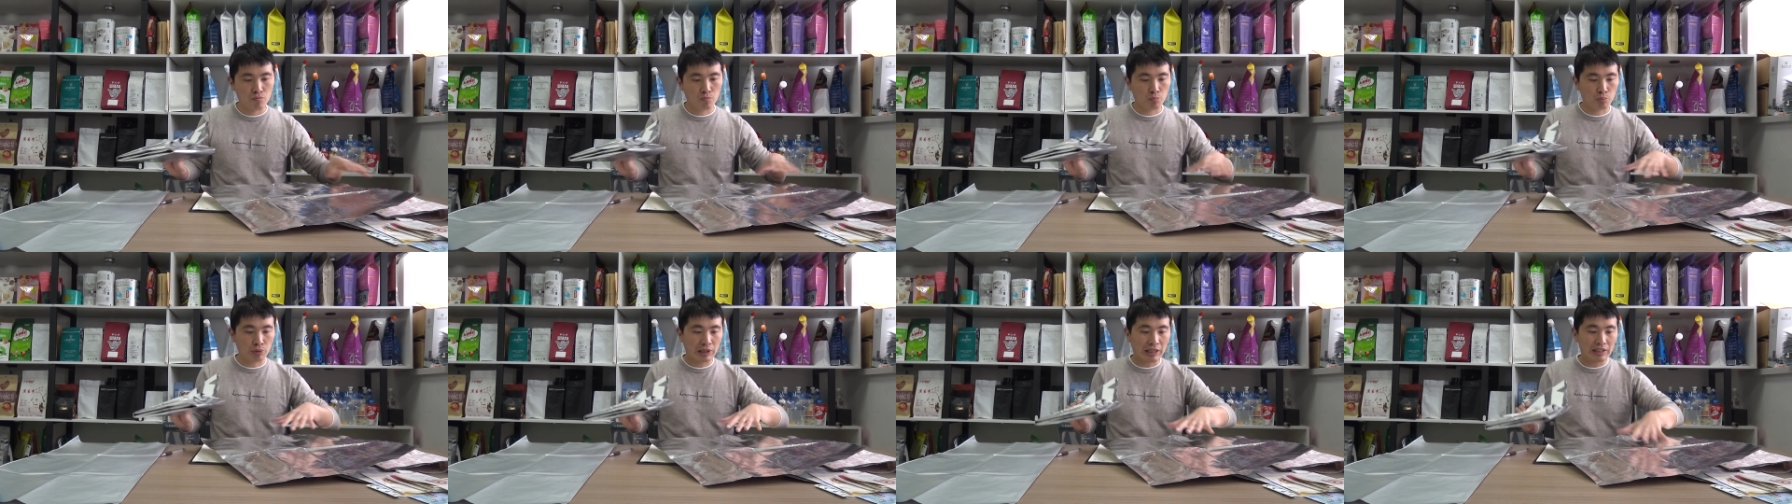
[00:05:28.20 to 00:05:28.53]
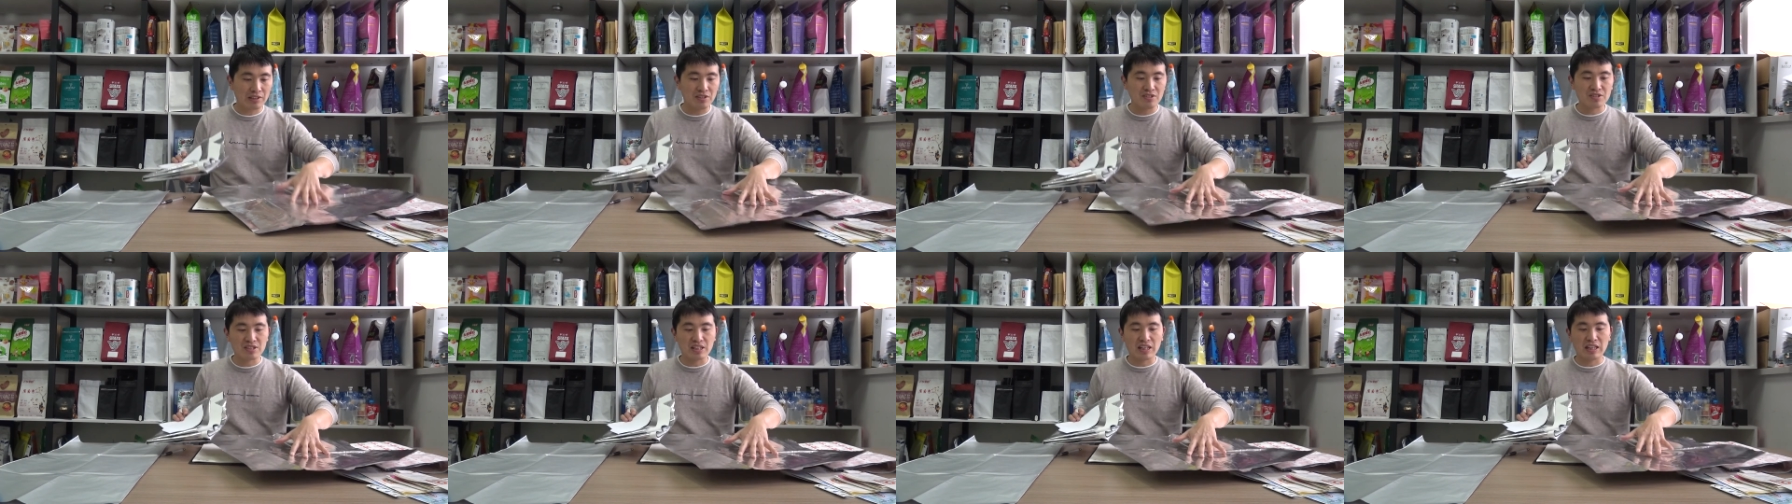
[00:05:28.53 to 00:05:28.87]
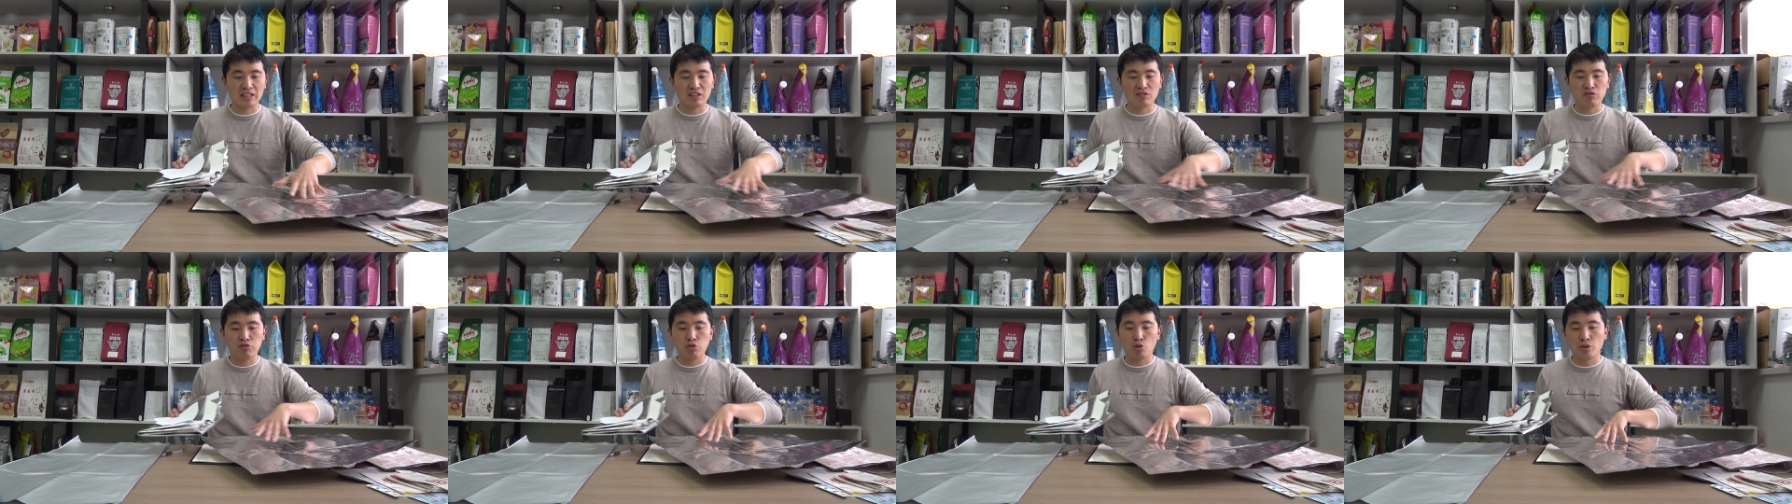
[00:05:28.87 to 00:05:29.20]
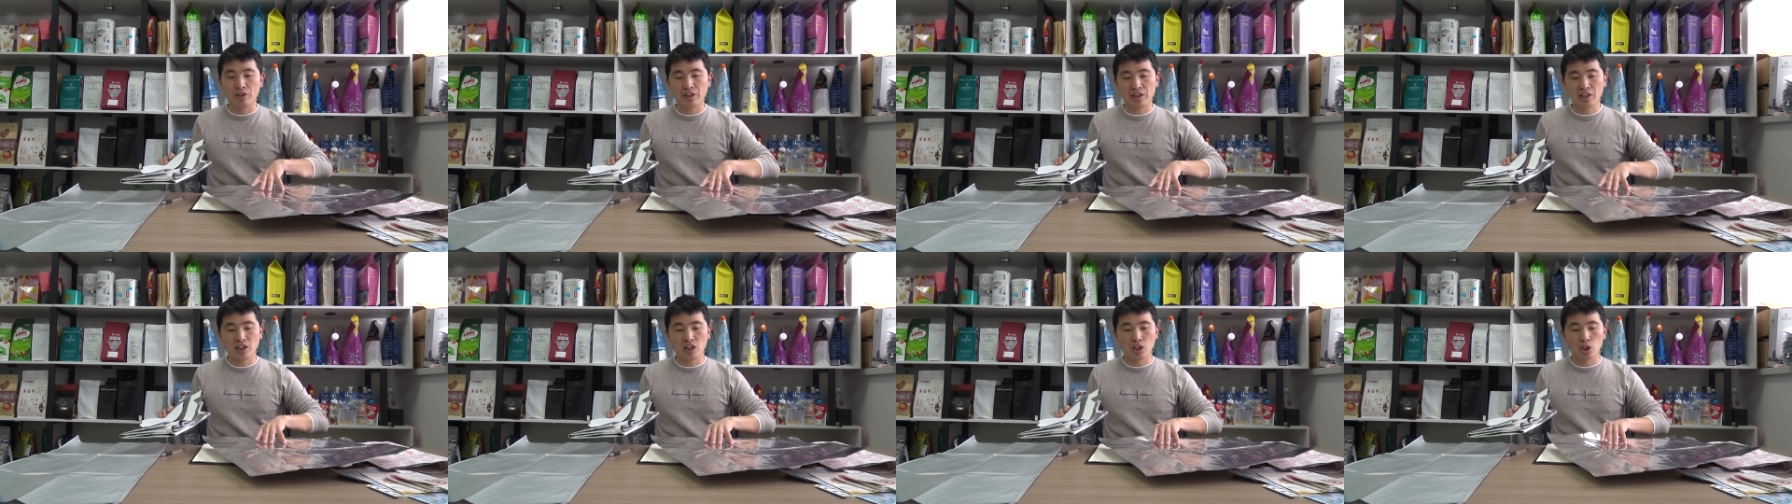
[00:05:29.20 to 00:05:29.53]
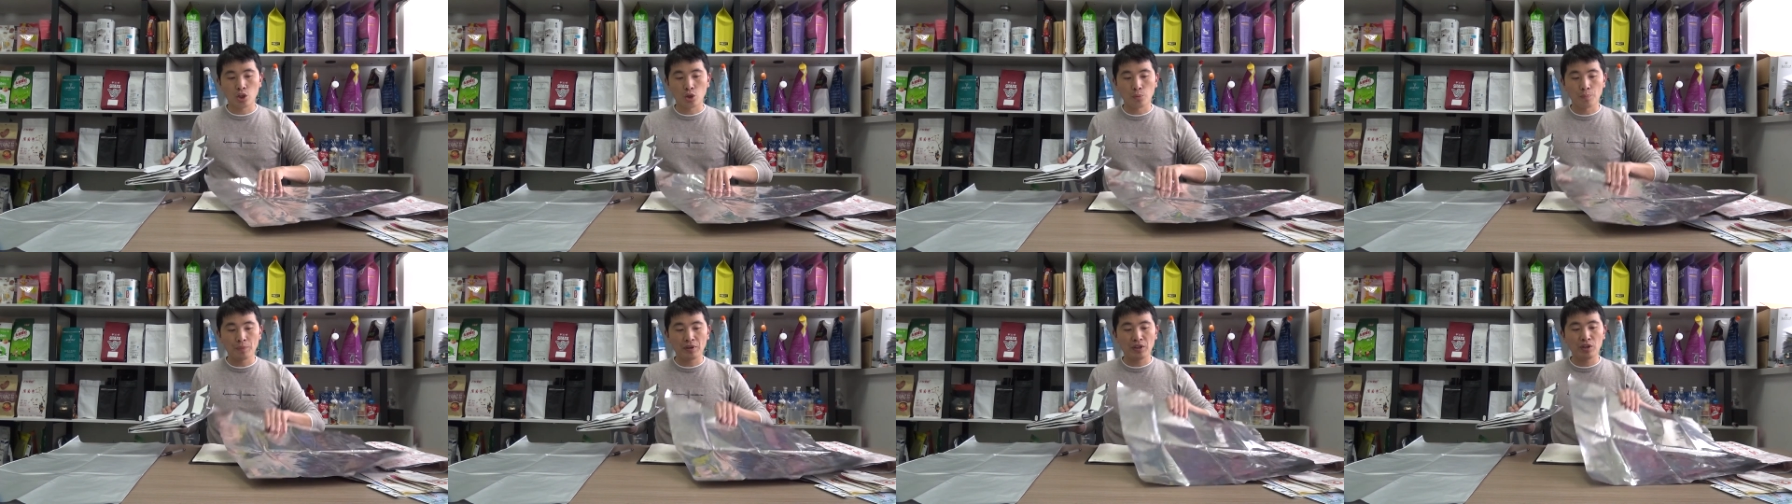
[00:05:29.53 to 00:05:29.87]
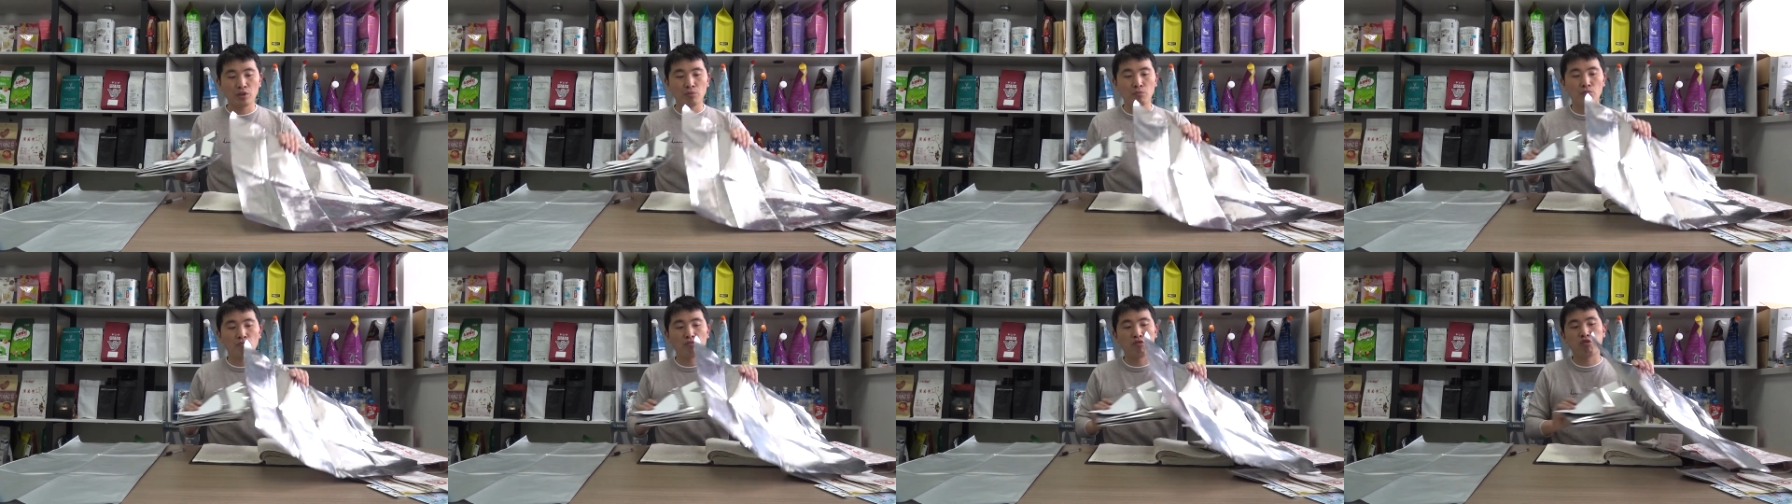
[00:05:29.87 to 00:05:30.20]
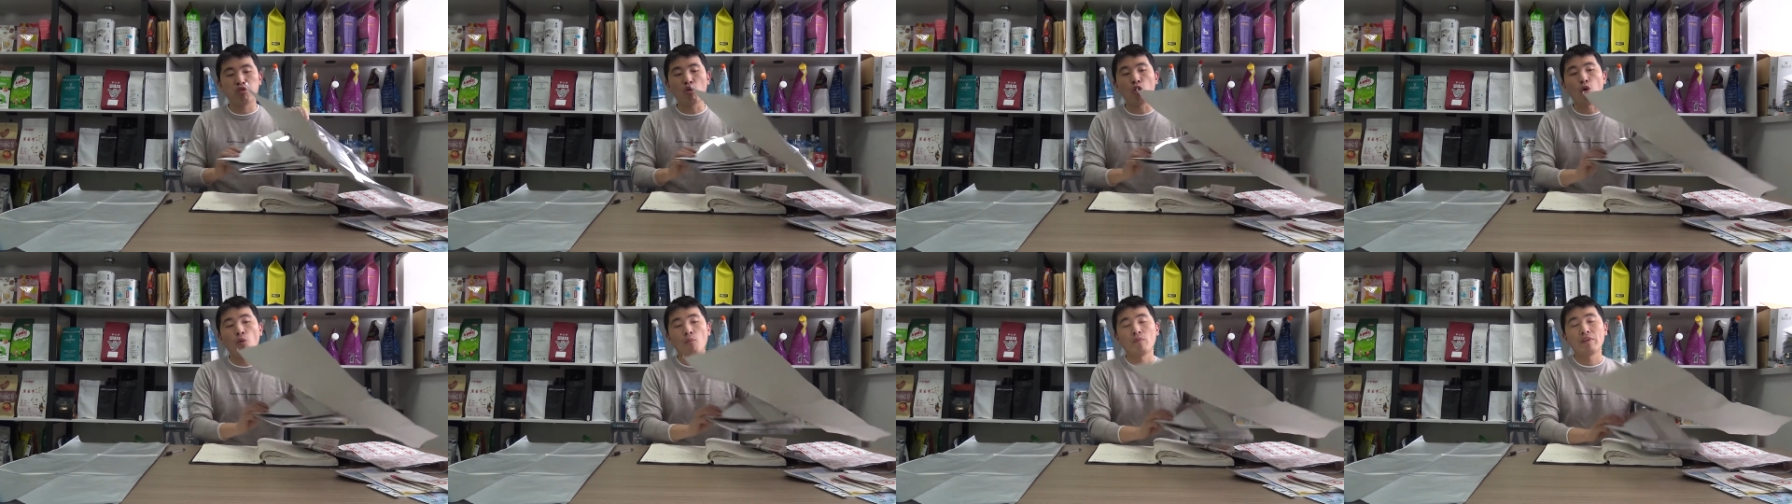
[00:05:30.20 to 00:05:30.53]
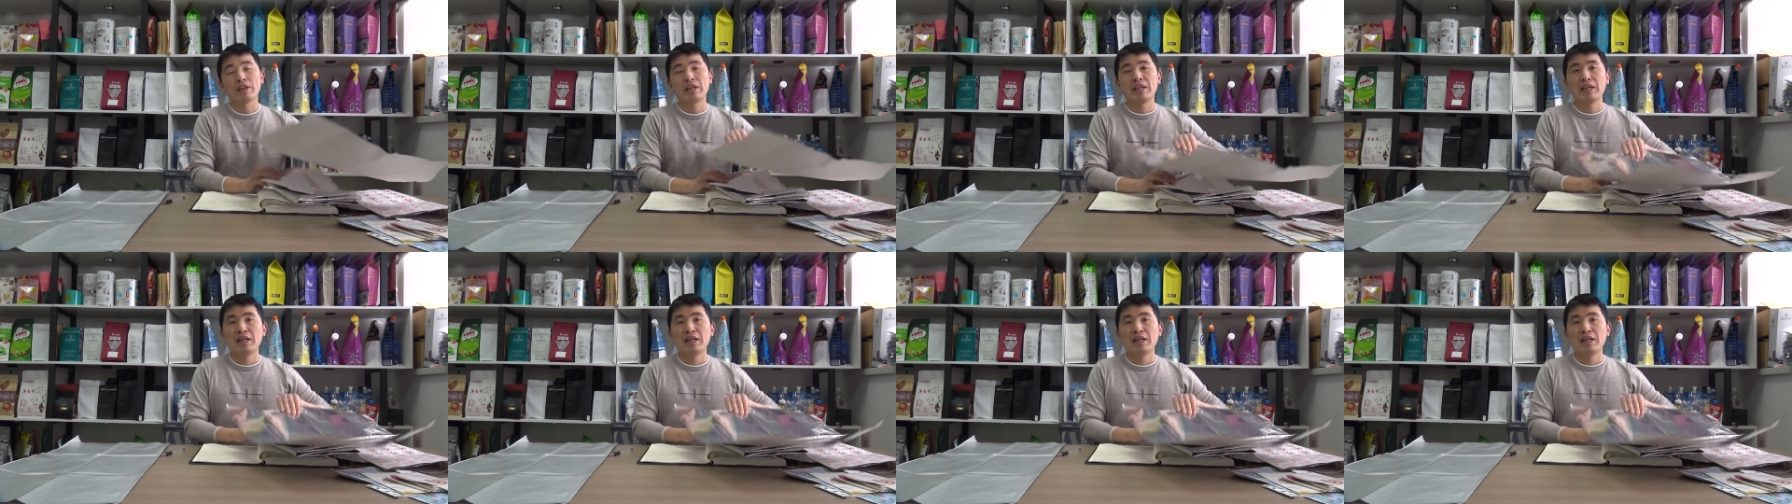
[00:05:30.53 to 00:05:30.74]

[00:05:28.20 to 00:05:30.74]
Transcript: bright side for the aluminum foil.